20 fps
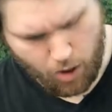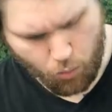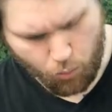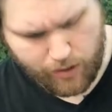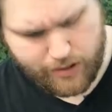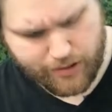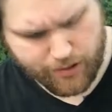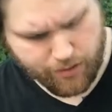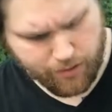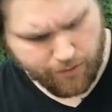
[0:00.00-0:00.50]

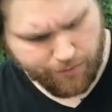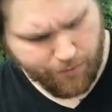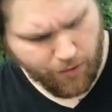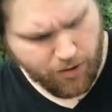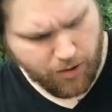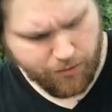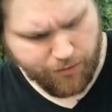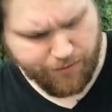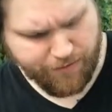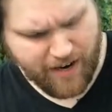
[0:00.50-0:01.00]
Whistler
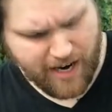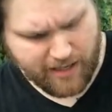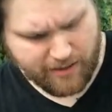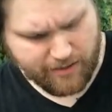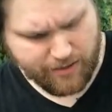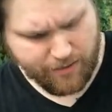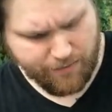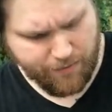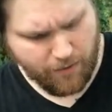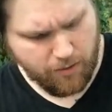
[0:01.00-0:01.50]
followed
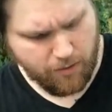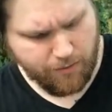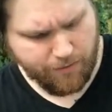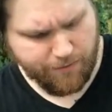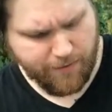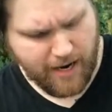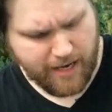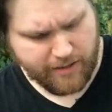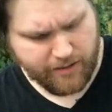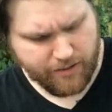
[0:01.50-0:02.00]
fast and followed
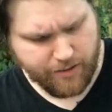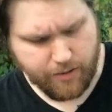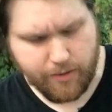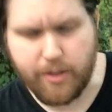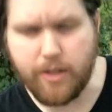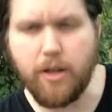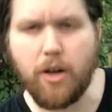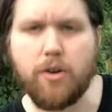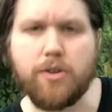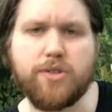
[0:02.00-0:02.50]
faster
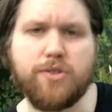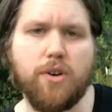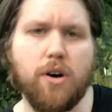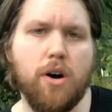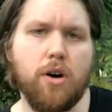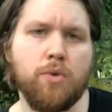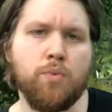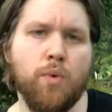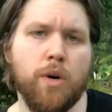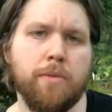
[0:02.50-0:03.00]
till our
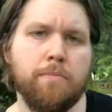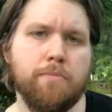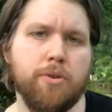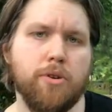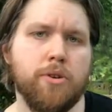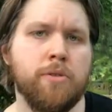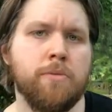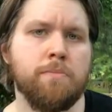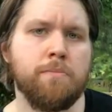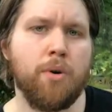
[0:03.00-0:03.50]
song one
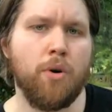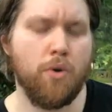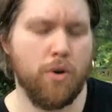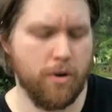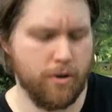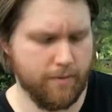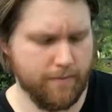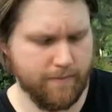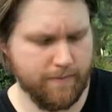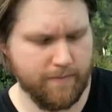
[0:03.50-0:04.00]
burden
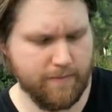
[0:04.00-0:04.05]
bore.